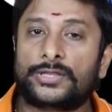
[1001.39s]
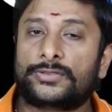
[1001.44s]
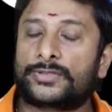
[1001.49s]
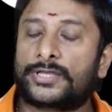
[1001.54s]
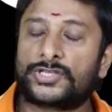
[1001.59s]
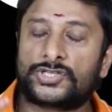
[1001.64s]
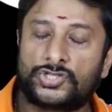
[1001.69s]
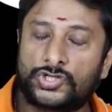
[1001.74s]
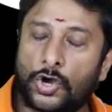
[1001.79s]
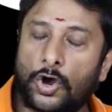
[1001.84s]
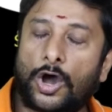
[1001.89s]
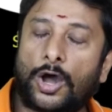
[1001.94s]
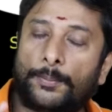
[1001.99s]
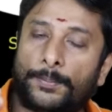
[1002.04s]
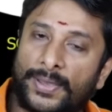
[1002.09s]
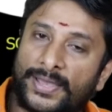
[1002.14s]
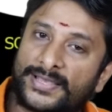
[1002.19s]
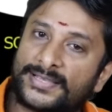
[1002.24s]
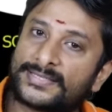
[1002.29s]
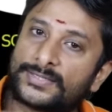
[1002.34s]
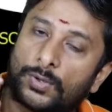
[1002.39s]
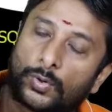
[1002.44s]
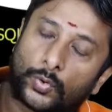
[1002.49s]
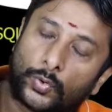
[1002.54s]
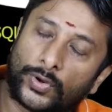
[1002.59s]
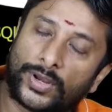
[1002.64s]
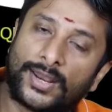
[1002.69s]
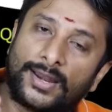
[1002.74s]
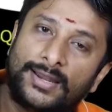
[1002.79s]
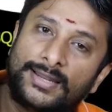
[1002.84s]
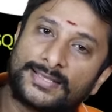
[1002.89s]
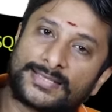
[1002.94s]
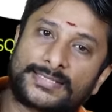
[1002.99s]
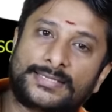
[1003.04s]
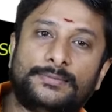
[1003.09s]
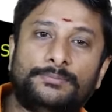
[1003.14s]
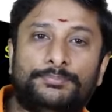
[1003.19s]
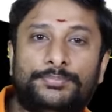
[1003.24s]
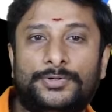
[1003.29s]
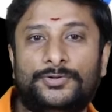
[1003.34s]
the job is really
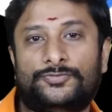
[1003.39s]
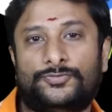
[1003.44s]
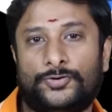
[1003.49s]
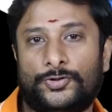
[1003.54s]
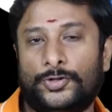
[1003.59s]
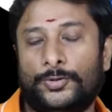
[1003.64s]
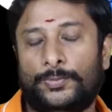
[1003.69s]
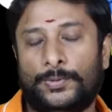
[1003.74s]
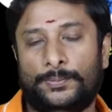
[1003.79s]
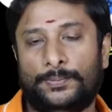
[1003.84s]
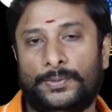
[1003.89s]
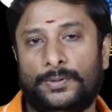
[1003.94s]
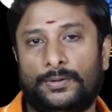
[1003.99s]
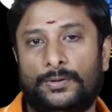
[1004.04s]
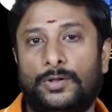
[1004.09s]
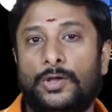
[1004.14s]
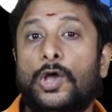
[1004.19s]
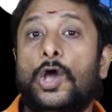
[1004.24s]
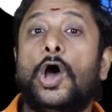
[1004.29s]
simple for you people.